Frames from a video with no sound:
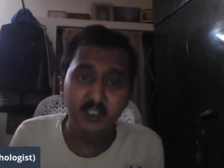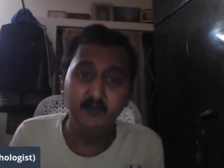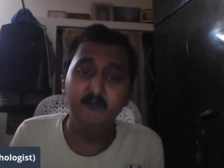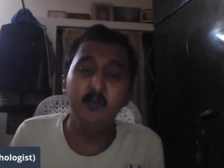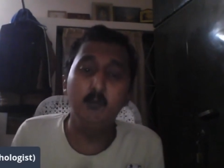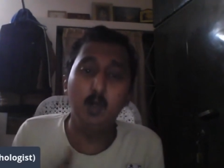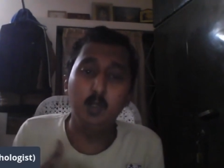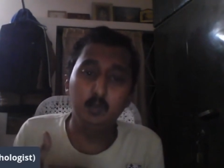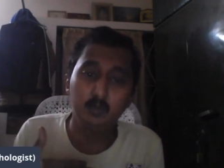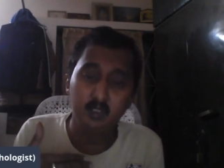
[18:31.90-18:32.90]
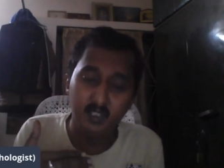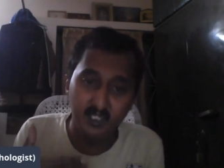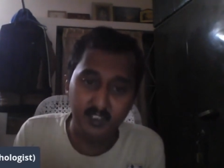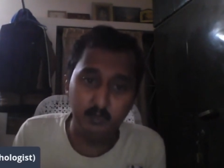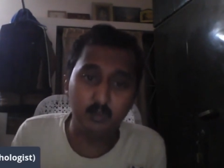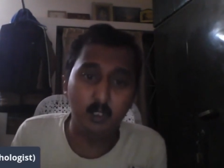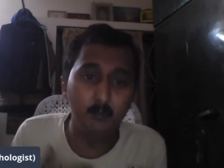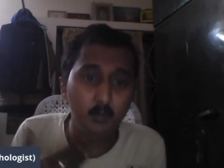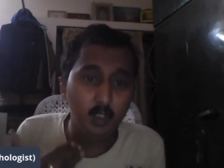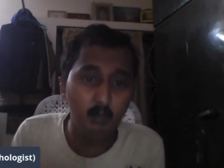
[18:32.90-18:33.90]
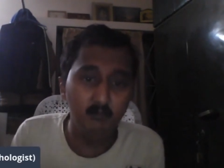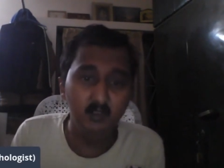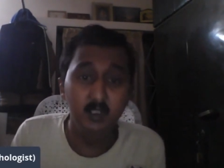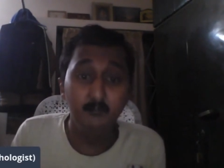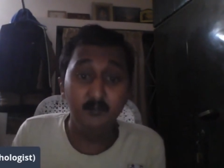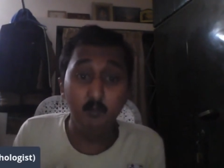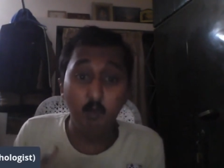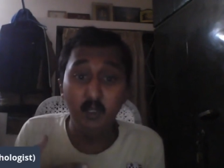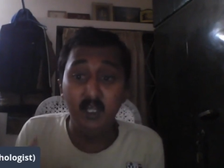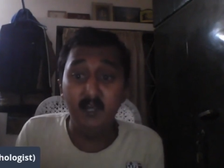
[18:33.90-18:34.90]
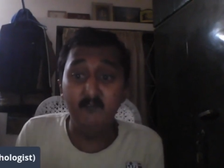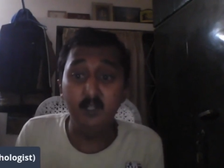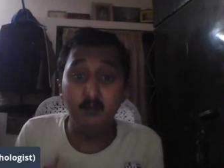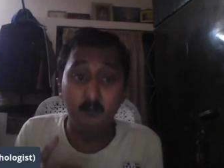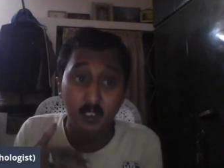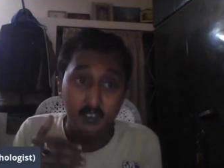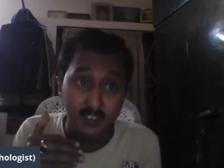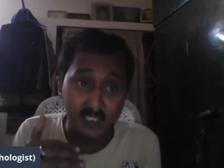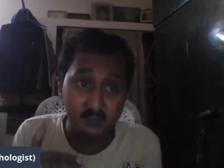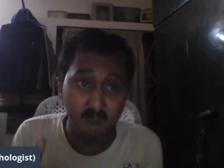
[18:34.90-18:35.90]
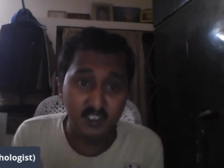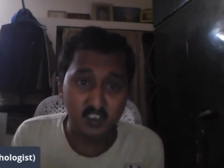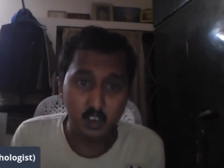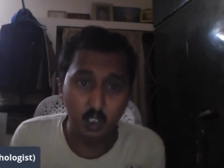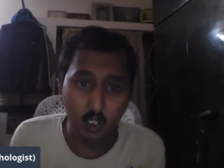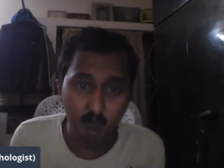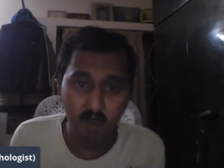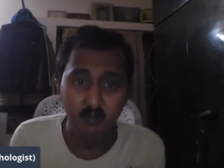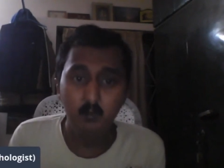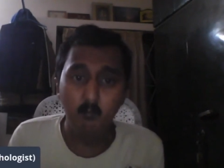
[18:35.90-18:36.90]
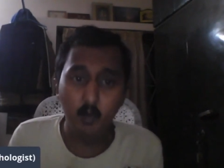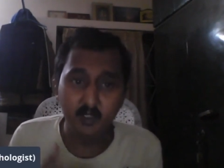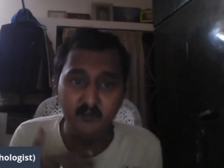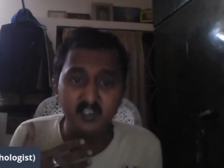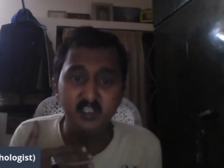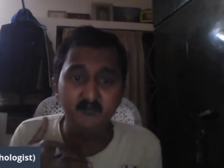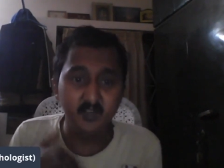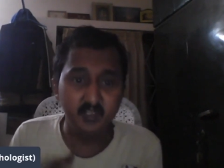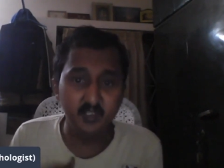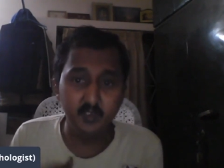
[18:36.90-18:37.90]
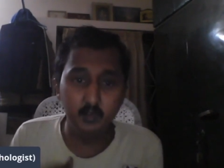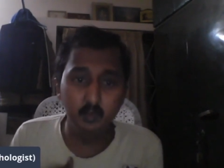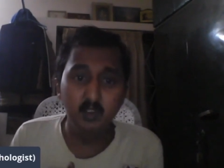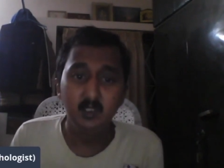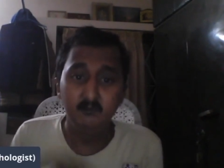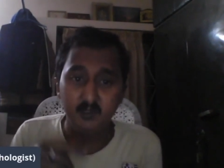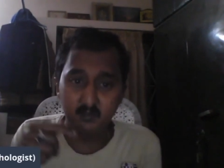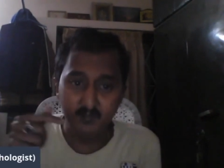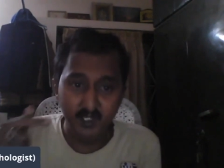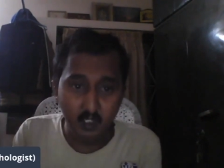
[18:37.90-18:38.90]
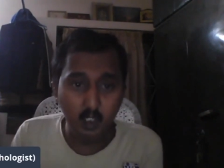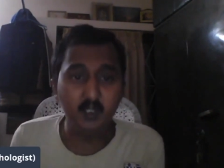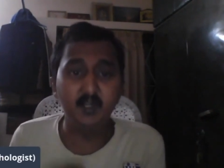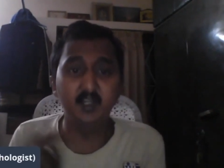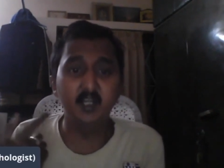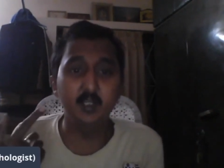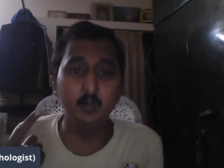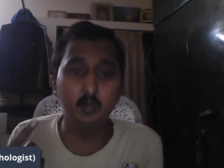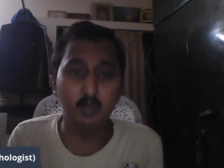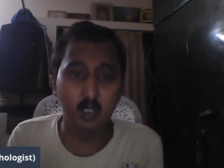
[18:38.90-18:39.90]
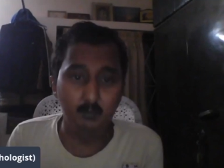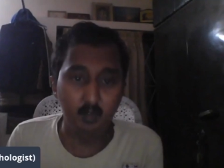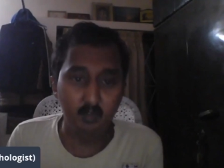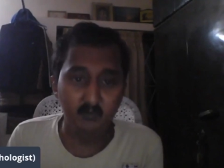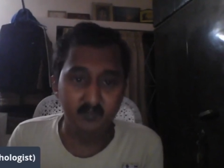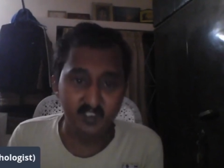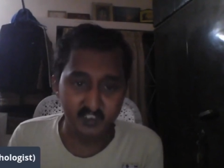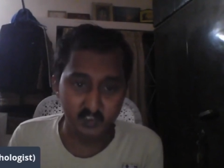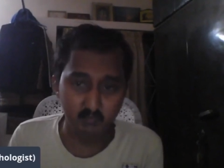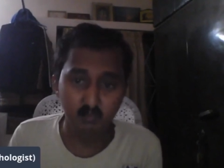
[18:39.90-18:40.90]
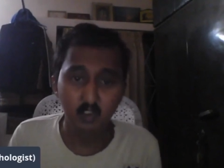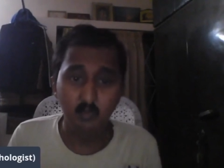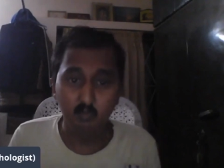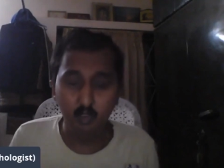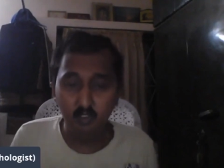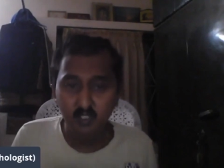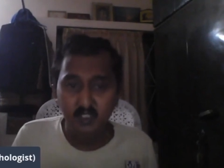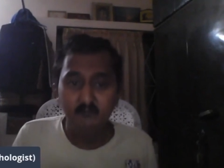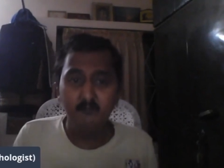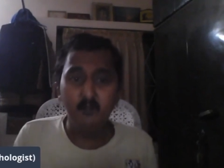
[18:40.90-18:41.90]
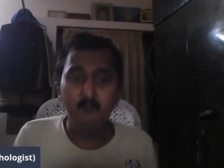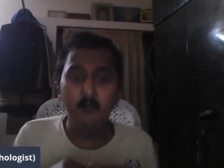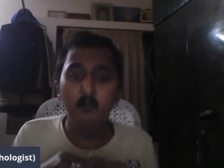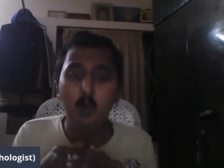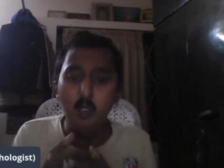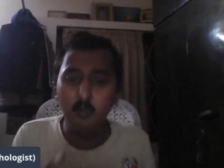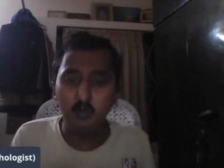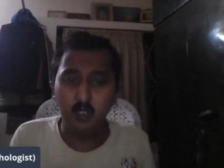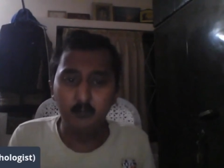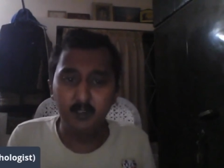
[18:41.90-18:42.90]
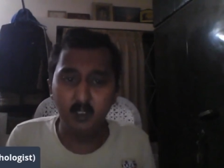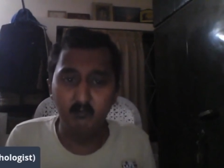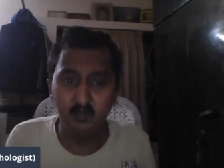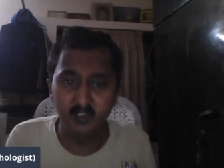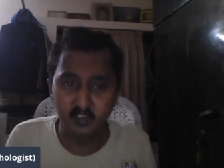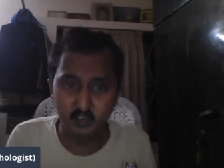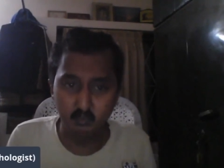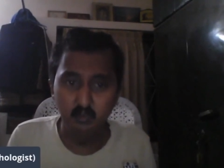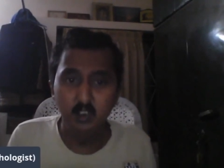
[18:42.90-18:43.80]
If you want to try to come out of, you won't have a that much of motivation within you, which may not trigger you to come out of the issue. So if you want to come out of the issue,